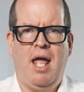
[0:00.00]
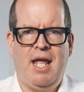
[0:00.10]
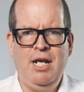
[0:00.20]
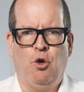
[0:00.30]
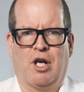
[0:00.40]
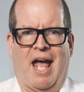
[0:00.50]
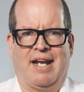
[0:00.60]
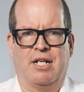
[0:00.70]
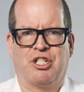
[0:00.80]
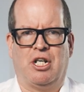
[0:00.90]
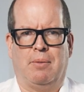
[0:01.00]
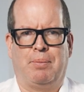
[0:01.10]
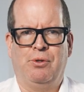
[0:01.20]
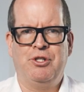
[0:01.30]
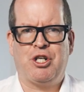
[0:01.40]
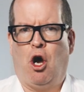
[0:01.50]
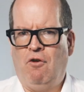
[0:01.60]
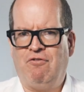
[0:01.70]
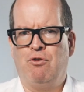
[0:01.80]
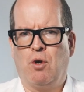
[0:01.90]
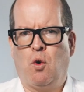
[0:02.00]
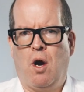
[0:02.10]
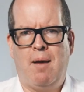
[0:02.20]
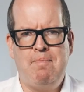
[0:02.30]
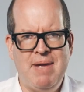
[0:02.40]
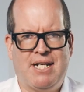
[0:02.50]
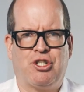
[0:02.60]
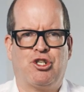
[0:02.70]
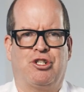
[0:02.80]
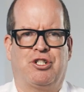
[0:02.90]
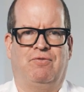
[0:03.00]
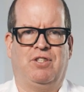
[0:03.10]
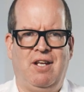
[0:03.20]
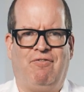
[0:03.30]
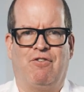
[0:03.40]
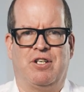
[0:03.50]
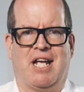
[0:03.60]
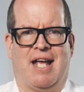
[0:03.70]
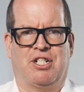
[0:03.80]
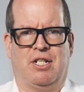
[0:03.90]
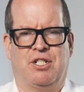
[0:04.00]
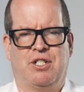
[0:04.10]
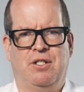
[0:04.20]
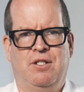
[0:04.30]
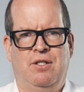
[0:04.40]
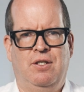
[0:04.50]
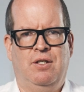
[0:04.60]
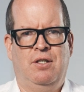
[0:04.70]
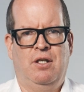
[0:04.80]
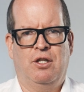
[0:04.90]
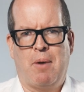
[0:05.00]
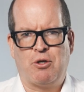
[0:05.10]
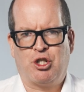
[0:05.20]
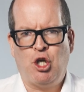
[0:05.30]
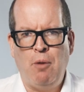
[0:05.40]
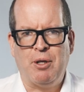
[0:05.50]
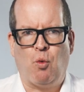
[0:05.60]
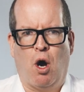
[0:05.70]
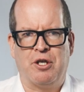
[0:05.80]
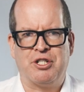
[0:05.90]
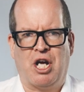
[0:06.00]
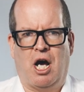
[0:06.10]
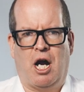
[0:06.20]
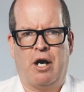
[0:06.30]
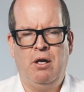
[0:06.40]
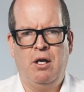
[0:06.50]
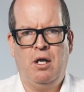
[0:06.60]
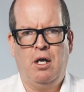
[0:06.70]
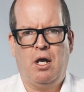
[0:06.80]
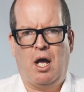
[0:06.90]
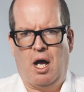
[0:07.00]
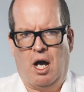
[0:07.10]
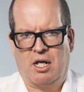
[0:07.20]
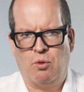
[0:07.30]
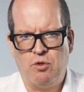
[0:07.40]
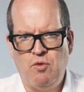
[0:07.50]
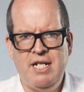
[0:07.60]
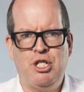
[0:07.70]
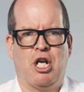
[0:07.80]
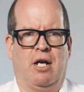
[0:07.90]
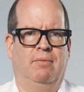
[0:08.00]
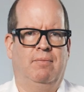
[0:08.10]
Inorganic samples often require mixtures of different acids. The most common ones are aqua regia.